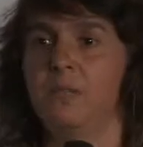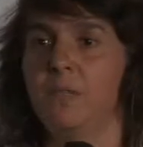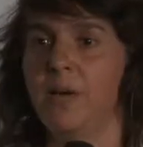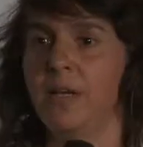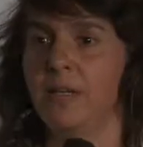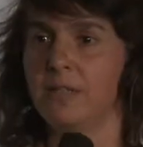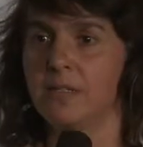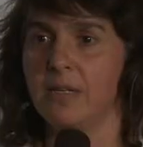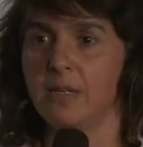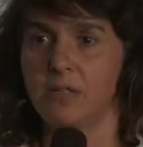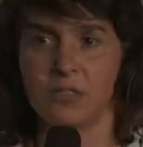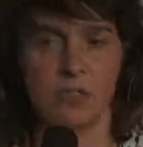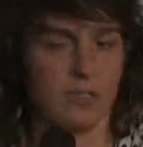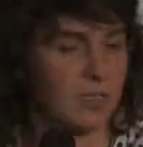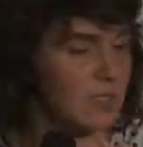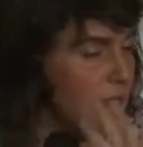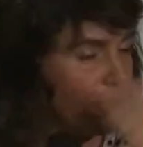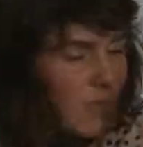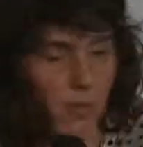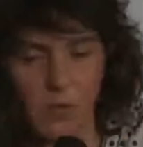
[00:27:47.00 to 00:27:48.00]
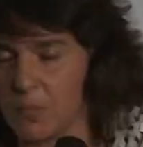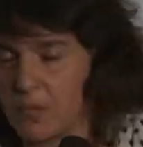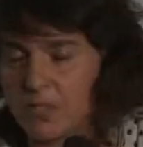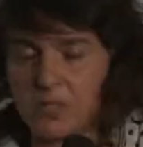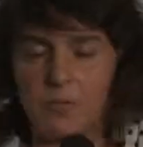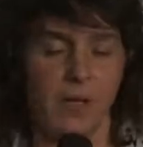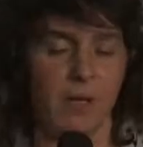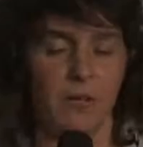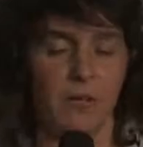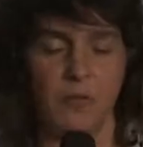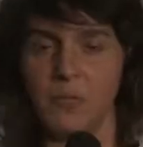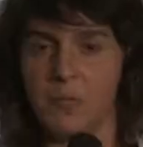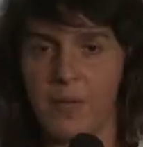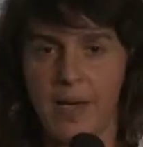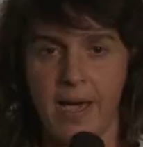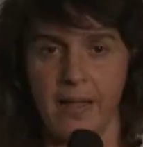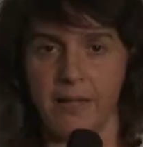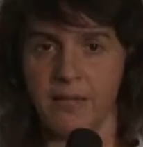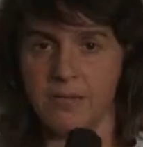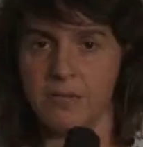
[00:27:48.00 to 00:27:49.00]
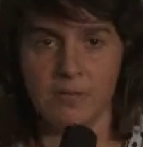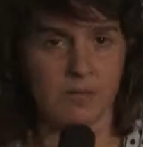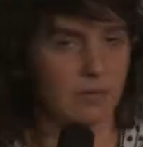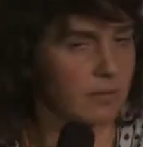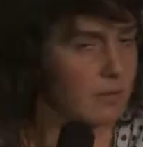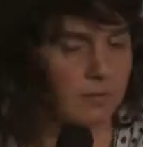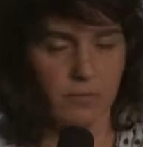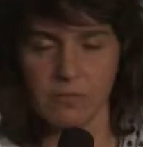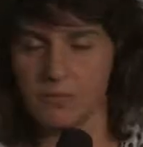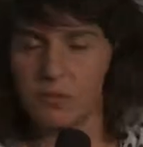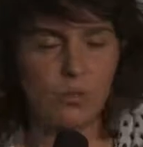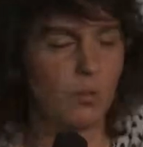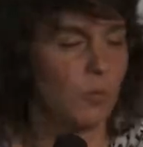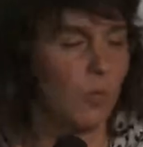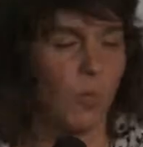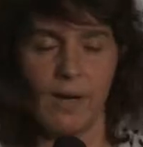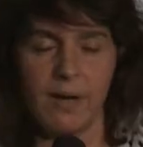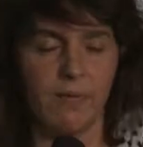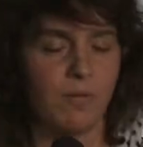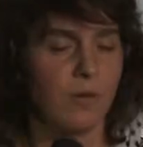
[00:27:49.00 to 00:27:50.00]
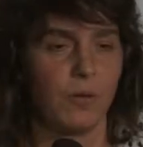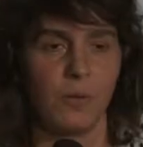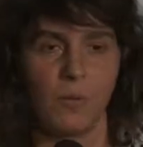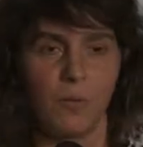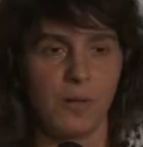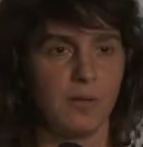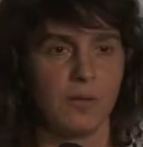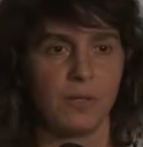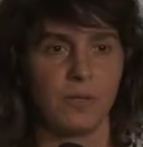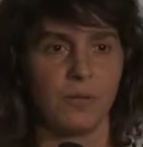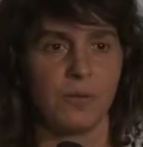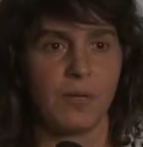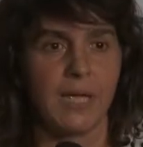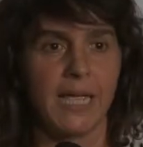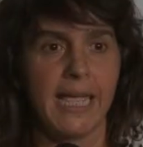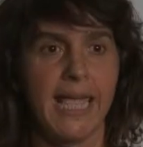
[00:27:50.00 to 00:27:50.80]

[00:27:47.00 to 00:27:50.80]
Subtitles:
of meditations, an enormous amount of paths. Do whatever you want to do.